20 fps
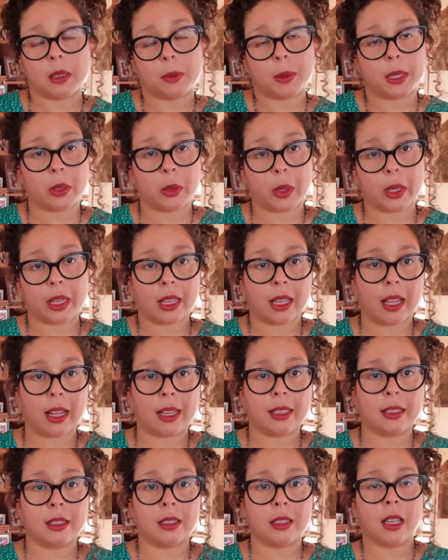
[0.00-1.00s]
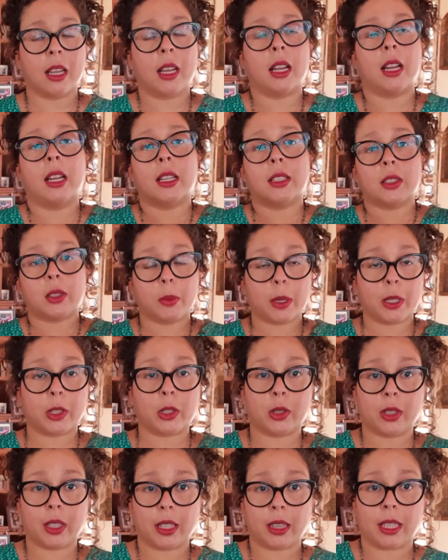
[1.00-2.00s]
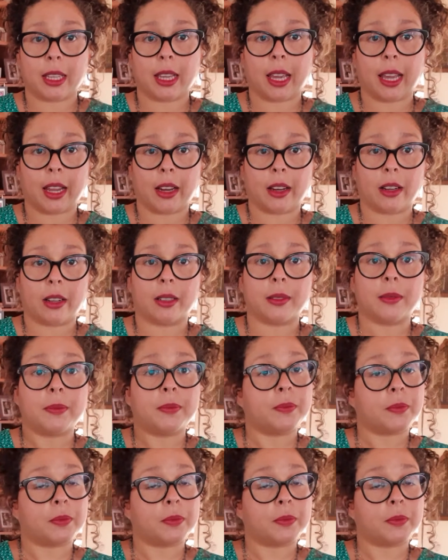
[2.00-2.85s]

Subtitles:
between clients to make sure that the air